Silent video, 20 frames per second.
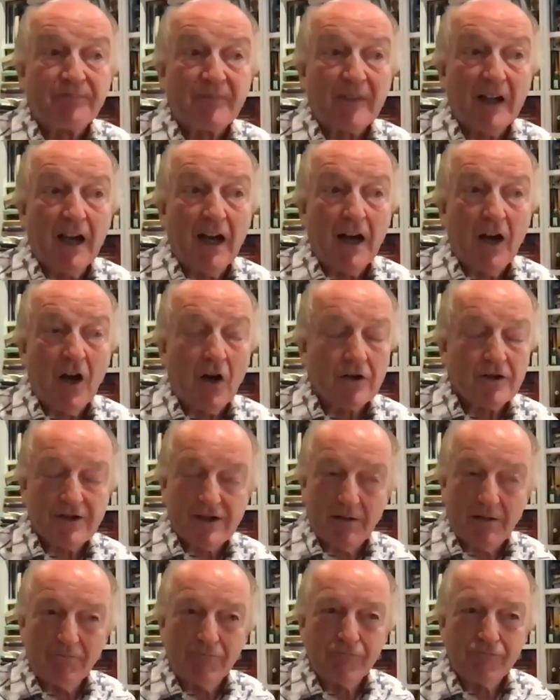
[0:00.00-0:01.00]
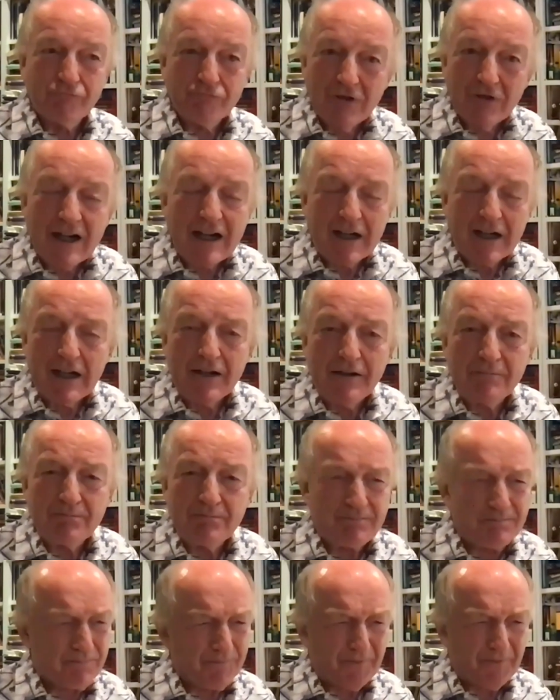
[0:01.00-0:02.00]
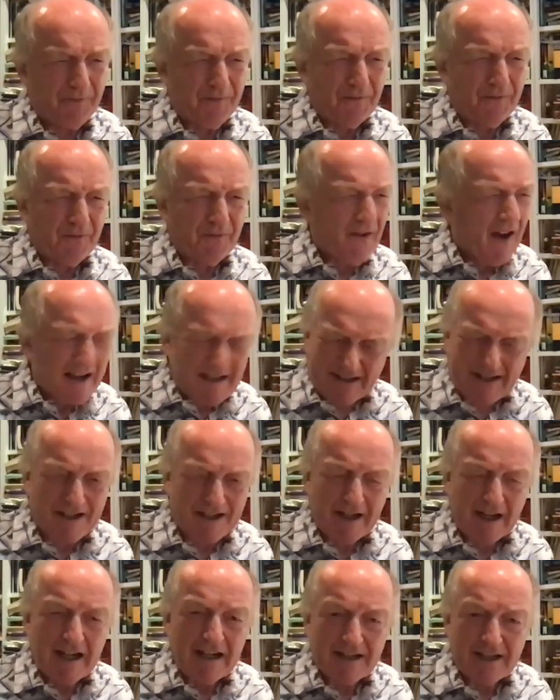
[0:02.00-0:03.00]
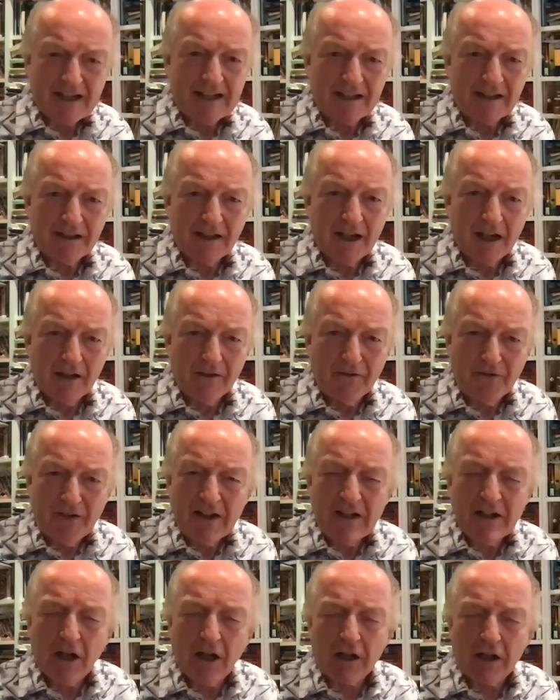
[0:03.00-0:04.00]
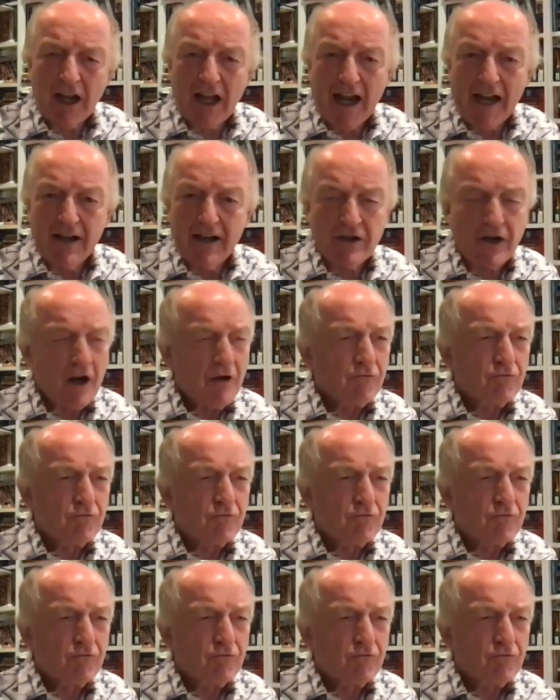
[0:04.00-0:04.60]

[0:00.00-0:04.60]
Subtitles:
on some really fascinating vineyard land